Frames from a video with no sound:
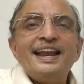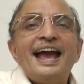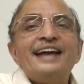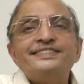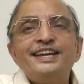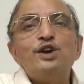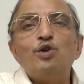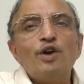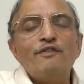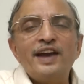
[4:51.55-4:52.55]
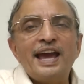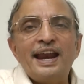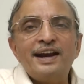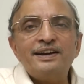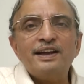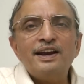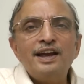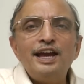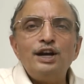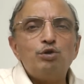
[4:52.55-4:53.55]
ASCII code of a character.
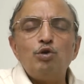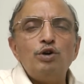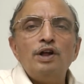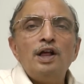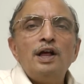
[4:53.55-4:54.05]
It could